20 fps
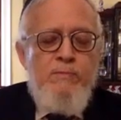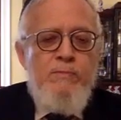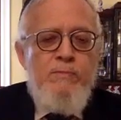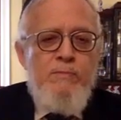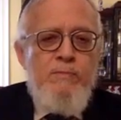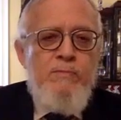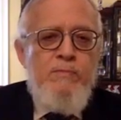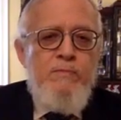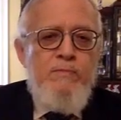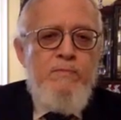
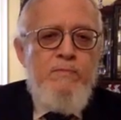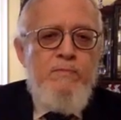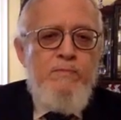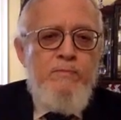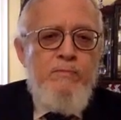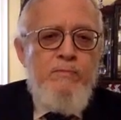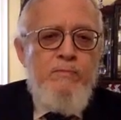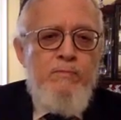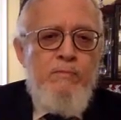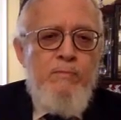
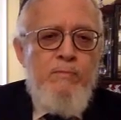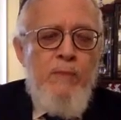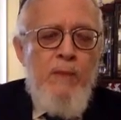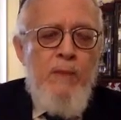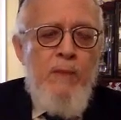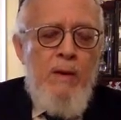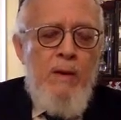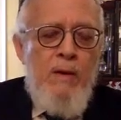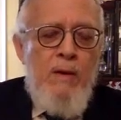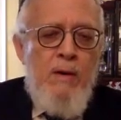
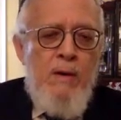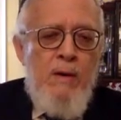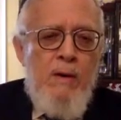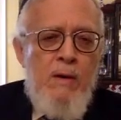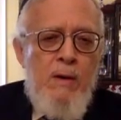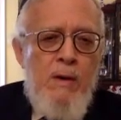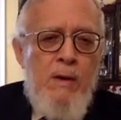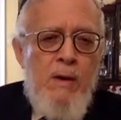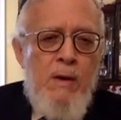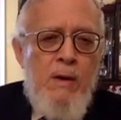
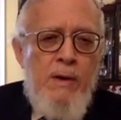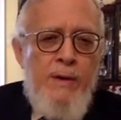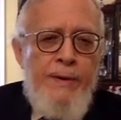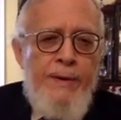(no one is talking)